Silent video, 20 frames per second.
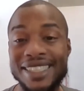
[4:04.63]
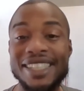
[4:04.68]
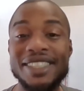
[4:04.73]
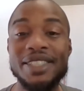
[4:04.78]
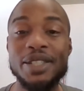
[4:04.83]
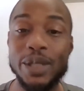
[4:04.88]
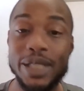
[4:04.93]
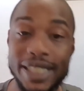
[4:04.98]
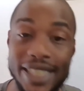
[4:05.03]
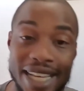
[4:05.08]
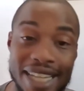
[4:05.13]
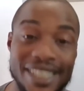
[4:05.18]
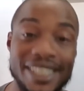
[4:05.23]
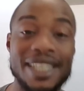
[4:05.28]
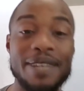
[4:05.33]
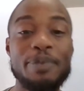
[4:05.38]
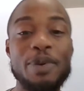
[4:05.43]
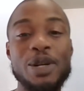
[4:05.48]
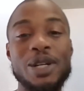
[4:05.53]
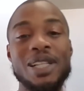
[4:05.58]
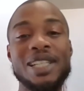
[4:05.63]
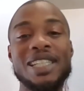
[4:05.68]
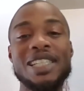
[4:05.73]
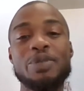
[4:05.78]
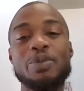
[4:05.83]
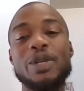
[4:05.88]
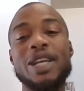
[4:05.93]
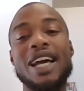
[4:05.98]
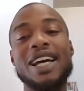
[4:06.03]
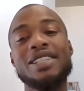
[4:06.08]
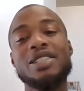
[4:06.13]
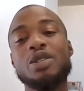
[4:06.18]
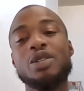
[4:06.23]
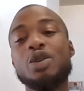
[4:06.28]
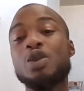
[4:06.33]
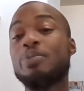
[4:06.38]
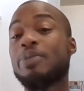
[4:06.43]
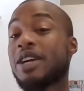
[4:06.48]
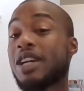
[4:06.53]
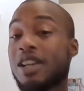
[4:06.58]
y'all, so next up on the list we got
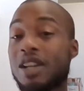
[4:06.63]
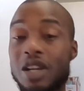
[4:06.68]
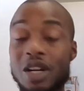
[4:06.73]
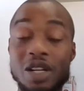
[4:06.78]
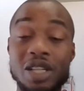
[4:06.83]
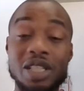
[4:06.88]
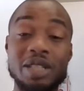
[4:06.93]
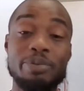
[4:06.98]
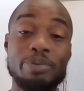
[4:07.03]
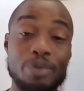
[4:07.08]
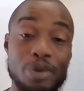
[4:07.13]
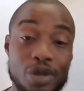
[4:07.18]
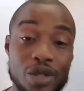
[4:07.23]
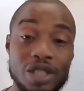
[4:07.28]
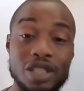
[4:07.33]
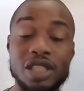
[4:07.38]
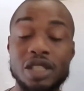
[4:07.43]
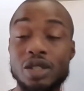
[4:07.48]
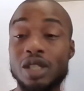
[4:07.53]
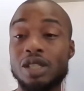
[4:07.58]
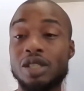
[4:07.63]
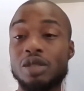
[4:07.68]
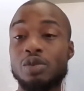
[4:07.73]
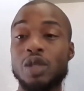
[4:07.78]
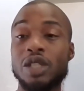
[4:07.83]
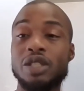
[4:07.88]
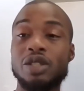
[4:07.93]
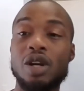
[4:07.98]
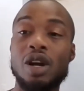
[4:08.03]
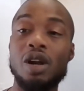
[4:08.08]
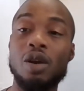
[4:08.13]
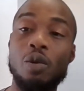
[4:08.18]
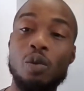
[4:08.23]
2 pair of Hurley board shorts, which are